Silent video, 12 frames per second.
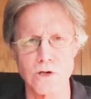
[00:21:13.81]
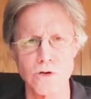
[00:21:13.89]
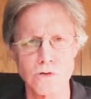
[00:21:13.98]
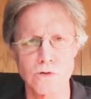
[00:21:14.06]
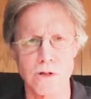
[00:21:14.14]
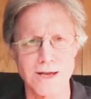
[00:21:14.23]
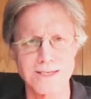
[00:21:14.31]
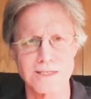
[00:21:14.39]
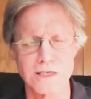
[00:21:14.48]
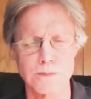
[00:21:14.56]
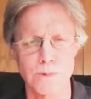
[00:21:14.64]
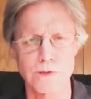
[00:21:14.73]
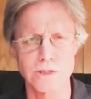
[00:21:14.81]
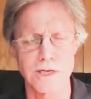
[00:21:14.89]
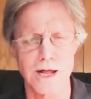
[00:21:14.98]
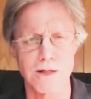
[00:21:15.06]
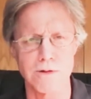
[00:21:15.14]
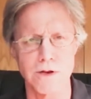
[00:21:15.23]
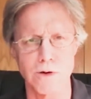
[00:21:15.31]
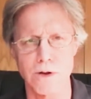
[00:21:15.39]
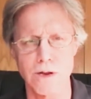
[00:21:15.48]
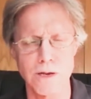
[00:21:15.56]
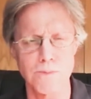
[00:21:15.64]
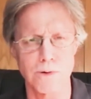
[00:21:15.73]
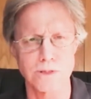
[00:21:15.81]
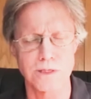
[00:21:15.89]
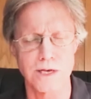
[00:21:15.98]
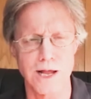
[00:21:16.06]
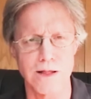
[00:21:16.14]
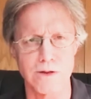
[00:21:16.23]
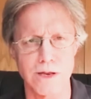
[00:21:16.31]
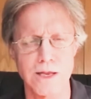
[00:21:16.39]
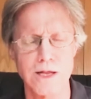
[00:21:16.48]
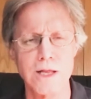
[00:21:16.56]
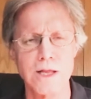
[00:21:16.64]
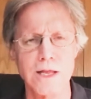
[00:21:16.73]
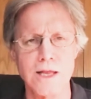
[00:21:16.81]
to neutralize this personality or any personality.